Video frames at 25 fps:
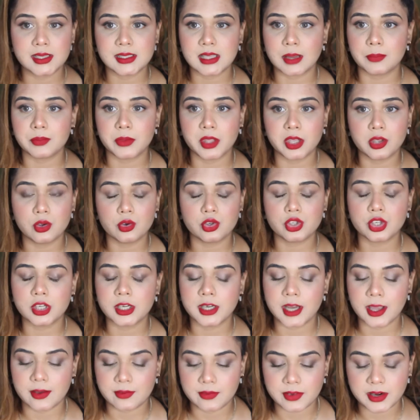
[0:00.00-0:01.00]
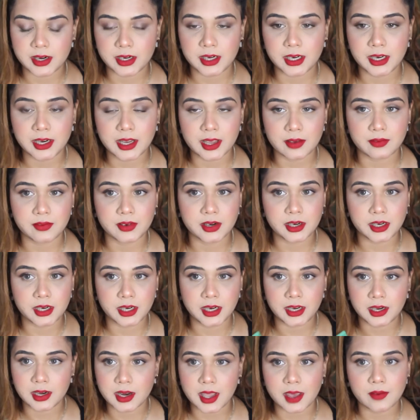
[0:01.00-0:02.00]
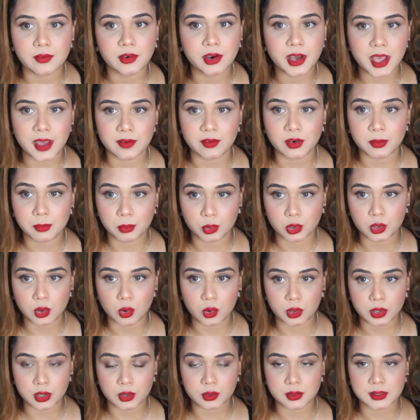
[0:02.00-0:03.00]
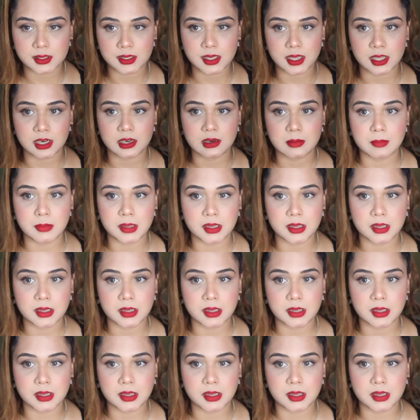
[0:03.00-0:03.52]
is something you should definitely never ever put on your skin,